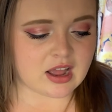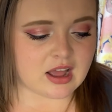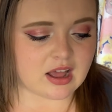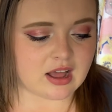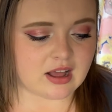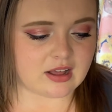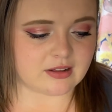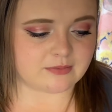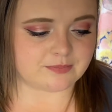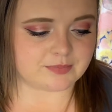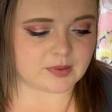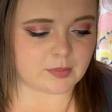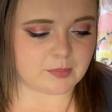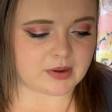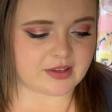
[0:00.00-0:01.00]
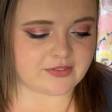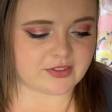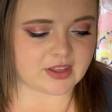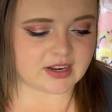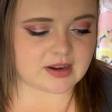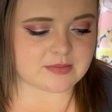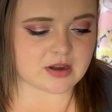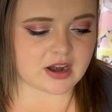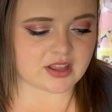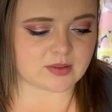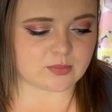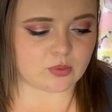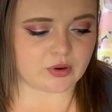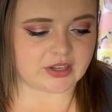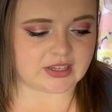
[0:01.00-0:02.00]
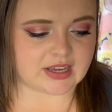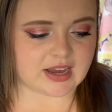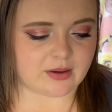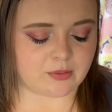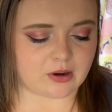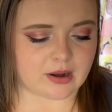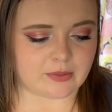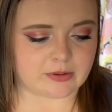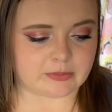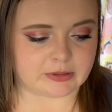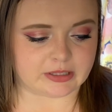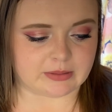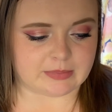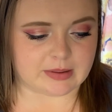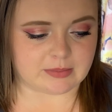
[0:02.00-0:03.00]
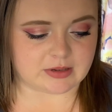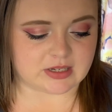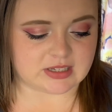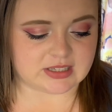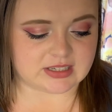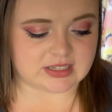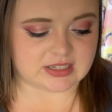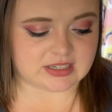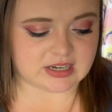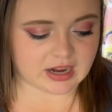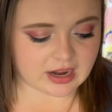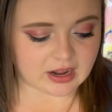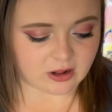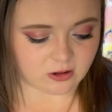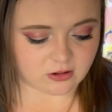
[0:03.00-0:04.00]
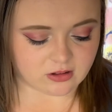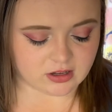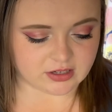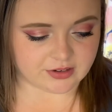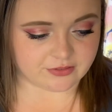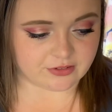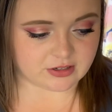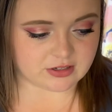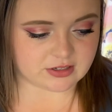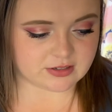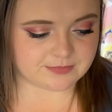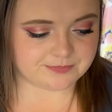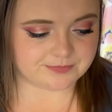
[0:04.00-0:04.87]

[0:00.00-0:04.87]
But I feel like I'm not at the point yet where I would really be able to tell a difference.